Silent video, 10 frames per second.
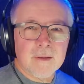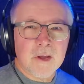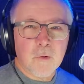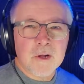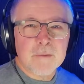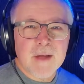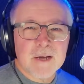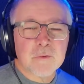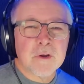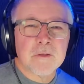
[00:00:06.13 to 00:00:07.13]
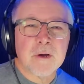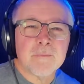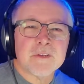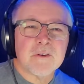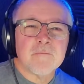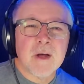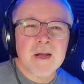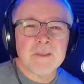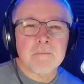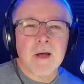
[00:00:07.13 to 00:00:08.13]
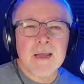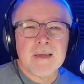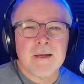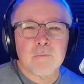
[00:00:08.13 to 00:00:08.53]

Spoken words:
Hey, welcome back to another episode of Behind the Mic.